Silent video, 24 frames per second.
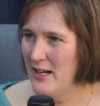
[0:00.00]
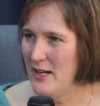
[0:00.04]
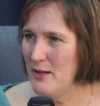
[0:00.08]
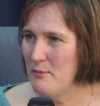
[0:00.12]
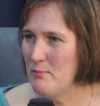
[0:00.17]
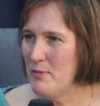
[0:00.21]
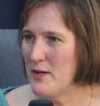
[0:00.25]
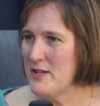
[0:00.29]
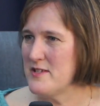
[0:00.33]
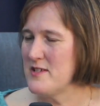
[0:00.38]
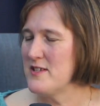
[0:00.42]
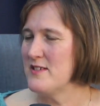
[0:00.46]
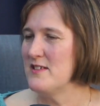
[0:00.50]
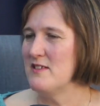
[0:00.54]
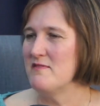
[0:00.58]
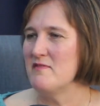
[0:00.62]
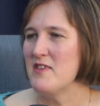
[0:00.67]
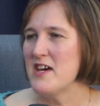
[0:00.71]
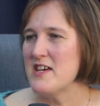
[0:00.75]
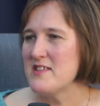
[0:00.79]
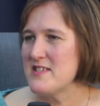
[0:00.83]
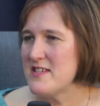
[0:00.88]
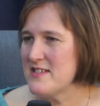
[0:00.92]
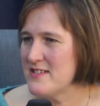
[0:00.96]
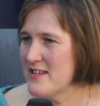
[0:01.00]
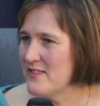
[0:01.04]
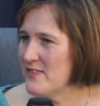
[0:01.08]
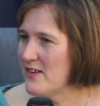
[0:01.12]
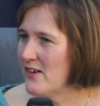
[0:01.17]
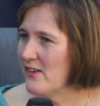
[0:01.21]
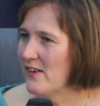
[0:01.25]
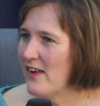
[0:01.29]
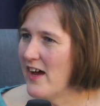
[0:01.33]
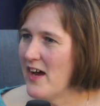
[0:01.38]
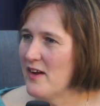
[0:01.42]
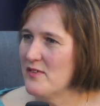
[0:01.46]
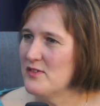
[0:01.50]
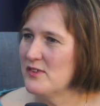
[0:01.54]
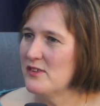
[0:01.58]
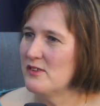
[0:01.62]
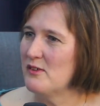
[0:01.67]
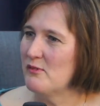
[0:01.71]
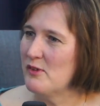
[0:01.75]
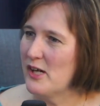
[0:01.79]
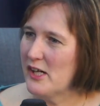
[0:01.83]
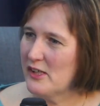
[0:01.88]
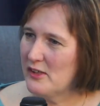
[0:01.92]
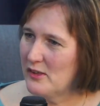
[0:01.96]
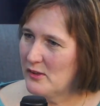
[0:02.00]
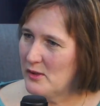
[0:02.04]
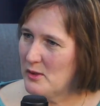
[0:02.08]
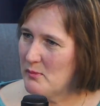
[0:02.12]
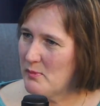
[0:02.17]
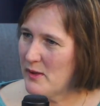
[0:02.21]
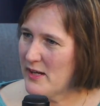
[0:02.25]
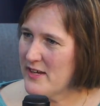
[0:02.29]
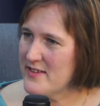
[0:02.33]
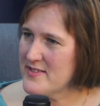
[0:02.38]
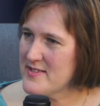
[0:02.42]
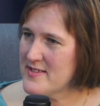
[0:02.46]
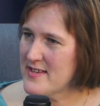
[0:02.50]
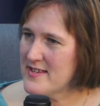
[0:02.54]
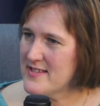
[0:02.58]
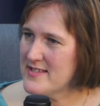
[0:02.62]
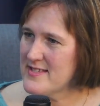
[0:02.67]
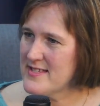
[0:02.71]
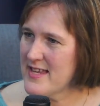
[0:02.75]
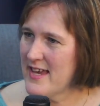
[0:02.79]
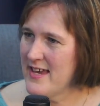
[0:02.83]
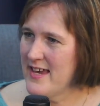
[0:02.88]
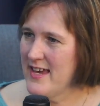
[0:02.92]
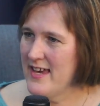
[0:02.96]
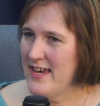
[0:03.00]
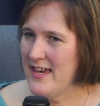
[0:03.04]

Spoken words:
but to invest in their lives on a regular basis